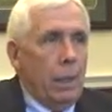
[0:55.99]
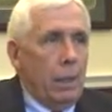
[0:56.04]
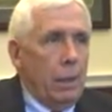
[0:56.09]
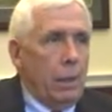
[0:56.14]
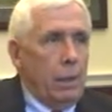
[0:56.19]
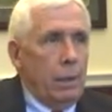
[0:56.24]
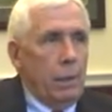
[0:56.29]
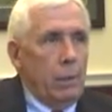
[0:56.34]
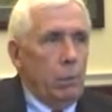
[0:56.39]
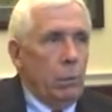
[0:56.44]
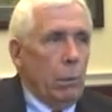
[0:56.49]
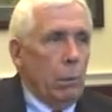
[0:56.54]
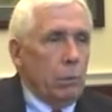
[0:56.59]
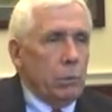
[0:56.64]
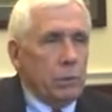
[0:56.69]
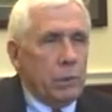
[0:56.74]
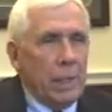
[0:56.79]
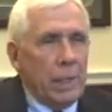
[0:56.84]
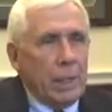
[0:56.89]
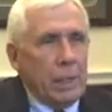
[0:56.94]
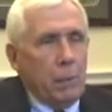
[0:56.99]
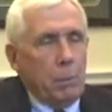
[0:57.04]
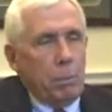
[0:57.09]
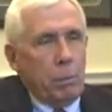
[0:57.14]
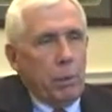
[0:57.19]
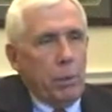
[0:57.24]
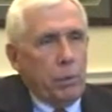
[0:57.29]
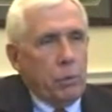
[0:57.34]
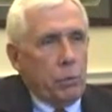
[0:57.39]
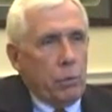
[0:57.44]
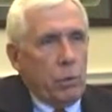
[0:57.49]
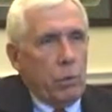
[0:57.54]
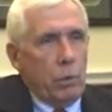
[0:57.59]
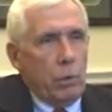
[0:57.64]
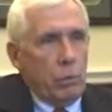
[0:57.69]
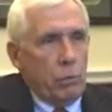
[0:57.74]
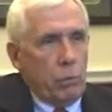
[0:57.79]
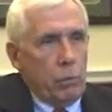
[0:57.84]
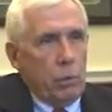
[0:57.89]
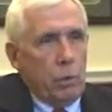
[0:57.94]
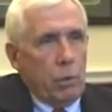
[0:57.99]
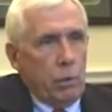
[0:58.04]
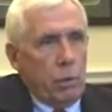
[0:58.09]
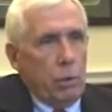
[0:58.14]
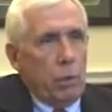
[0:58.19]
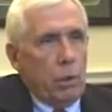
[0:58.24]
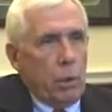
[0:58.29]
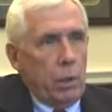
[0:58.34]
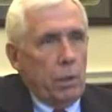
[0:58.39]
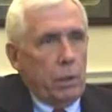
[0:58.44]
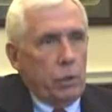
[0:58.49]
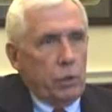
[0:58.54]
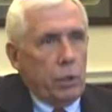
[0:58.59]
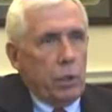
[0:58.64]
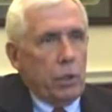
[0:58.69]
what was taking place under the